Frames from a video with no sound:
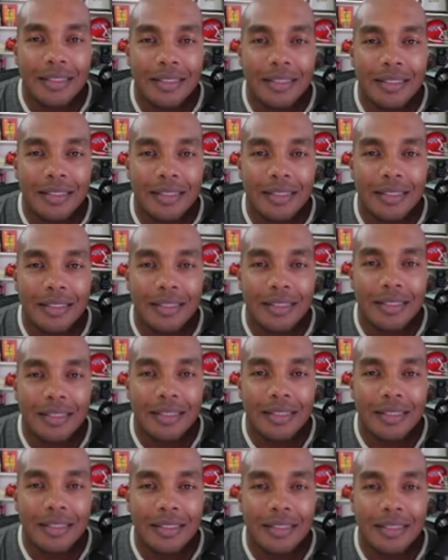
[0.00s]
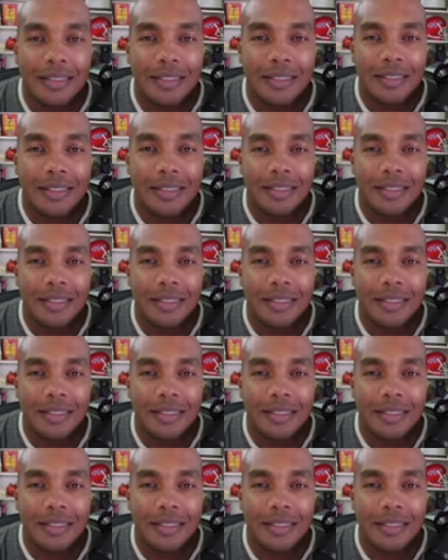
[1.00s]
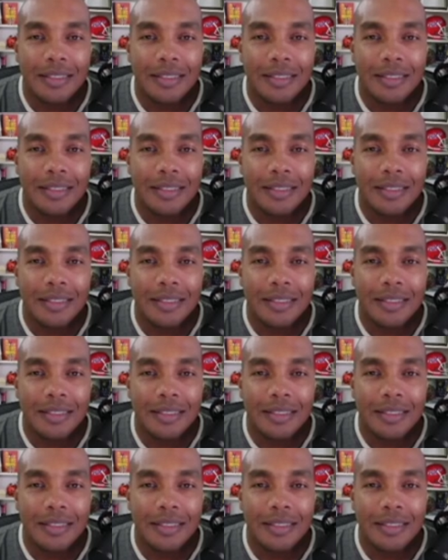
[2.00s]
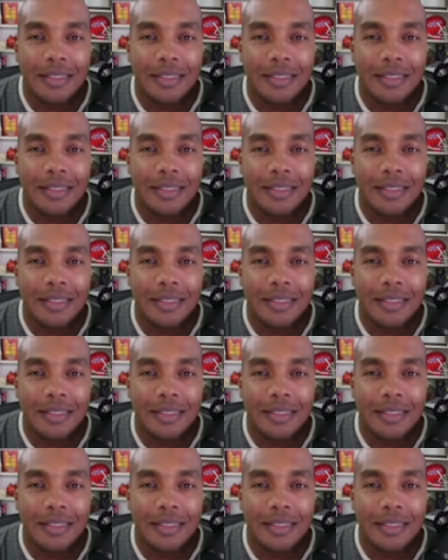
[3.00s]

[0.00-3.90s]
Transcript: This person isn't speaking.